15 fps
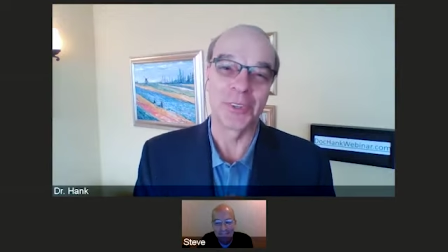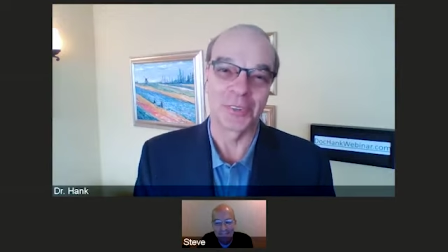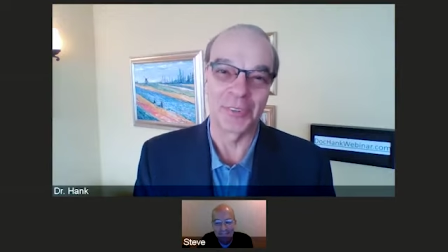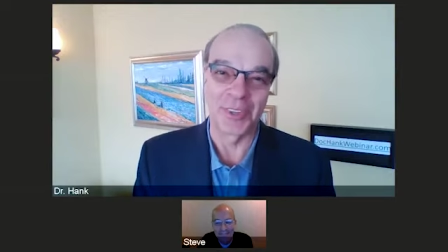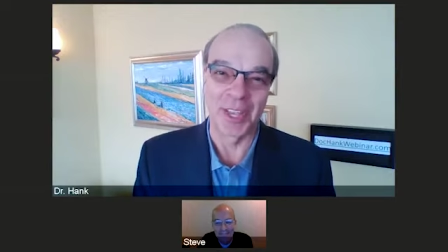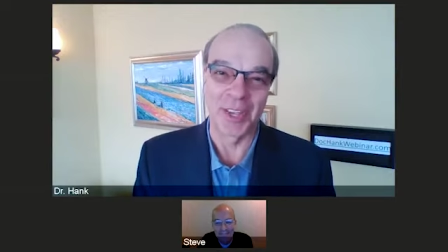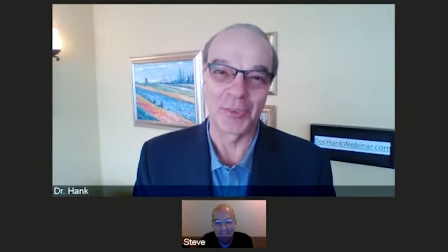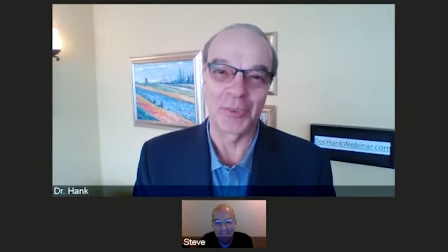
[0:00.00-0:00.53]

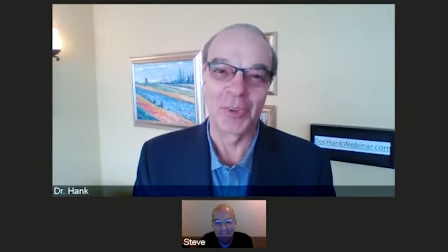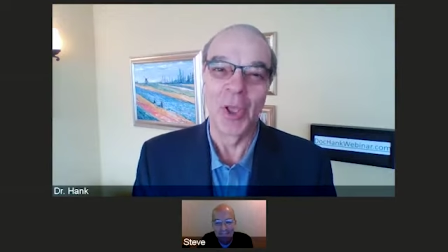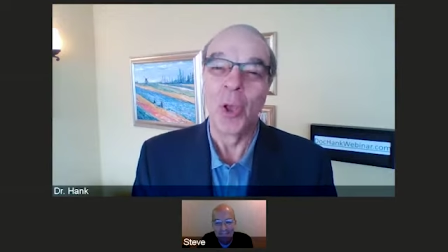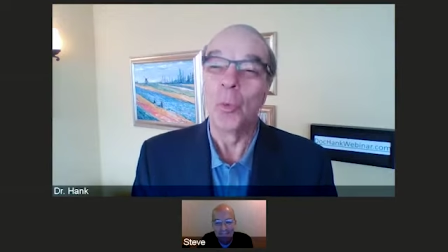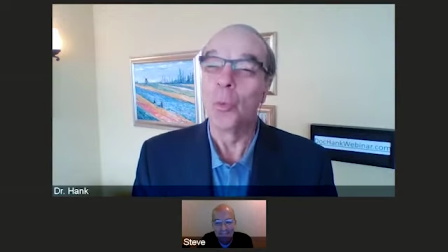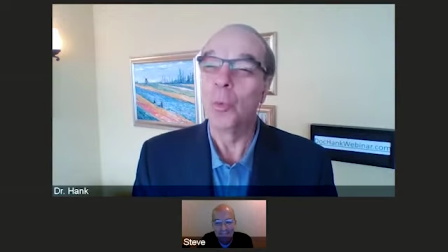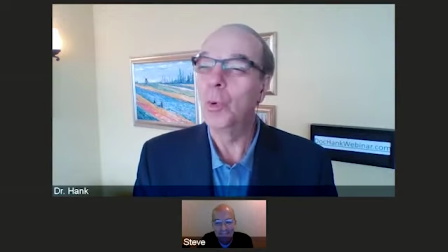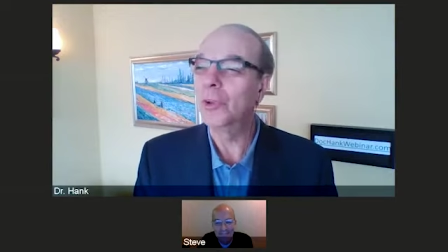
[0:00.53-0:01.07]
Success,
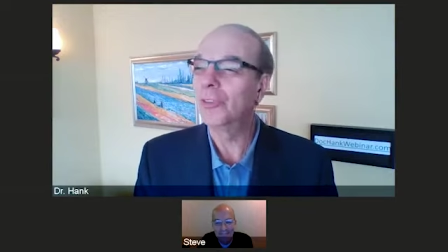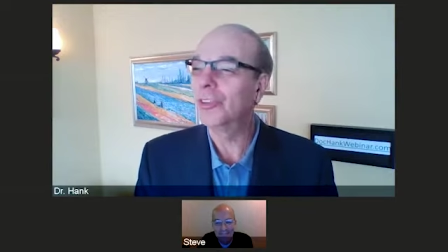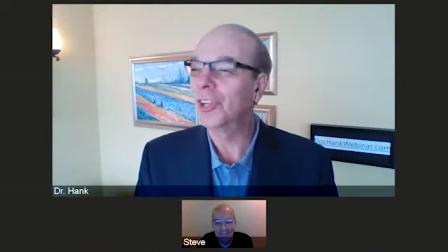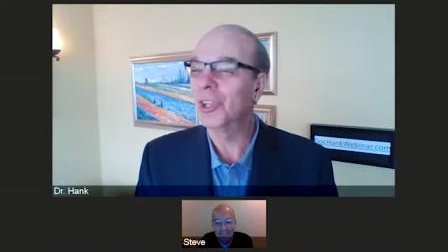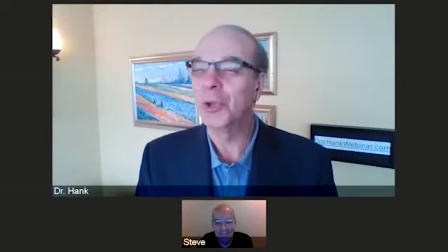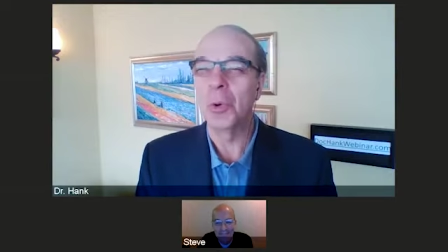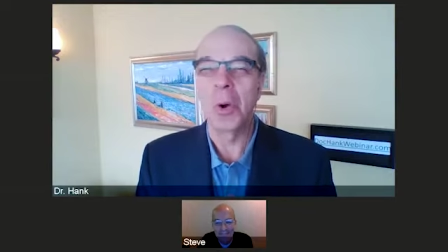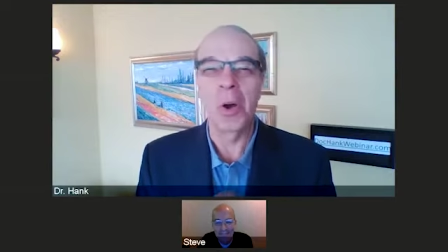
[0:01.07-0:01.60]

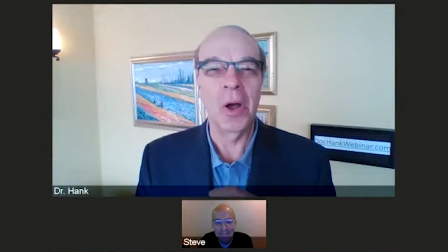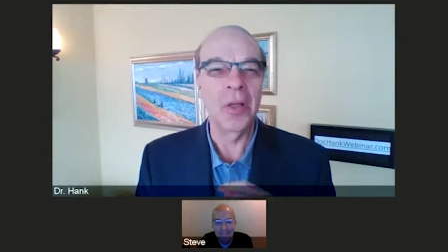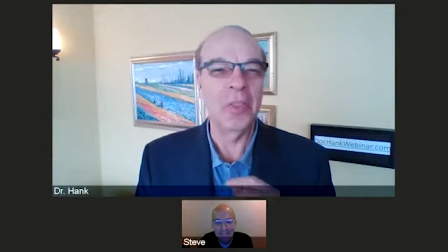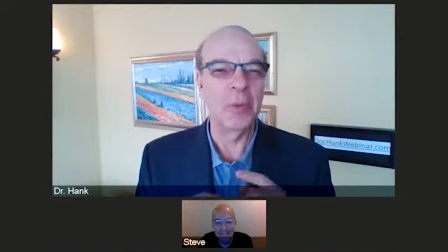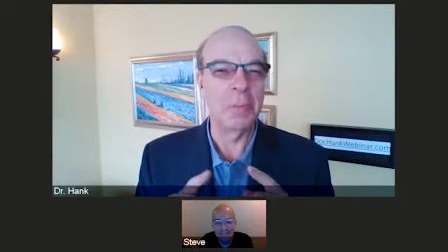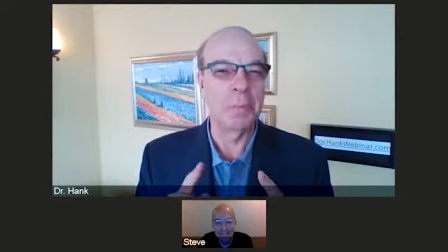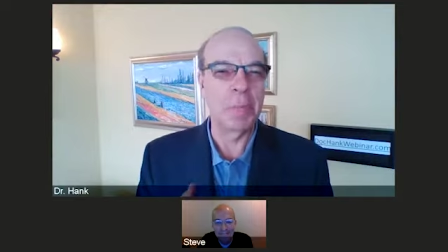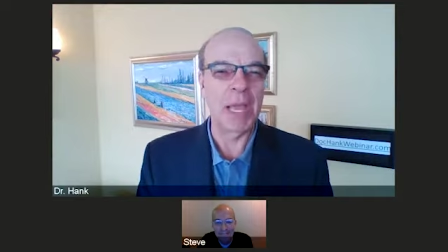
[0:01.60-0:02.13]
wishing you all
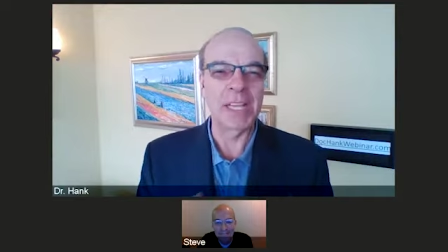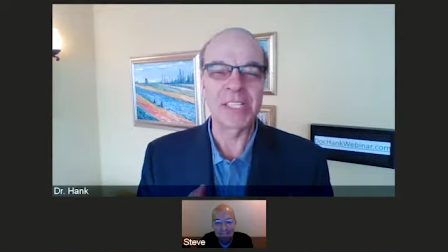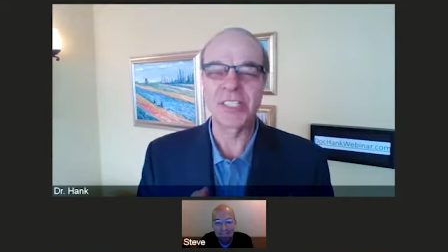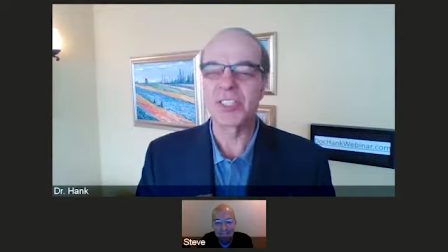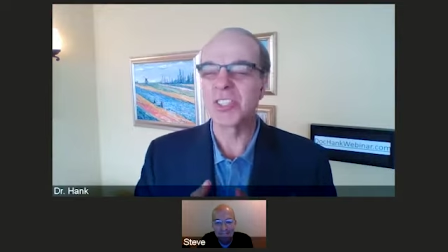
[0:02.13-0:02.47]
the best.